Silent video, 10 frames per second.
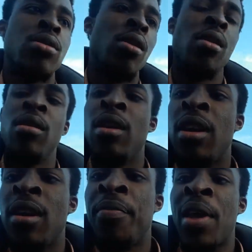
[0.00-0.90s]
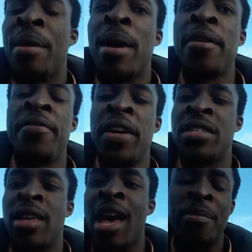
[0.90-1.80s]
so I've got to
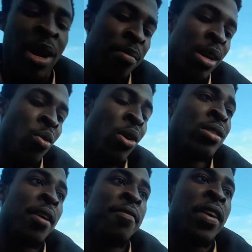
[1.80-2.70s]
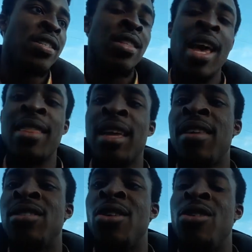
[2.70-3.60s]
fix that. But once I fix that, that
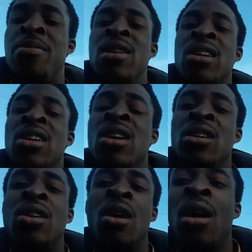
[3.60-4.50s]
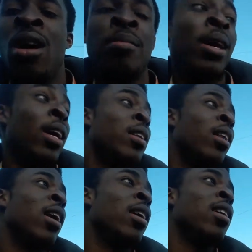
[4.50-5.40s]
thing's gonna be a good car,
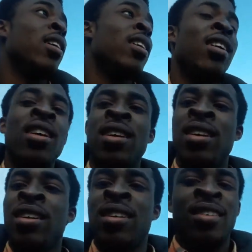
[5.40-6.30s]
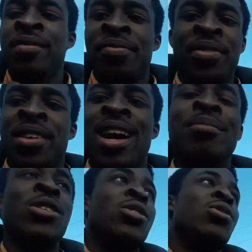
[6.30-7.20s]
man. I'm
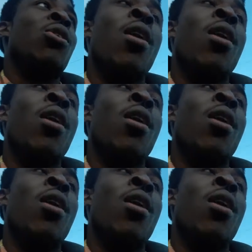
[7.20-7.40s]
just so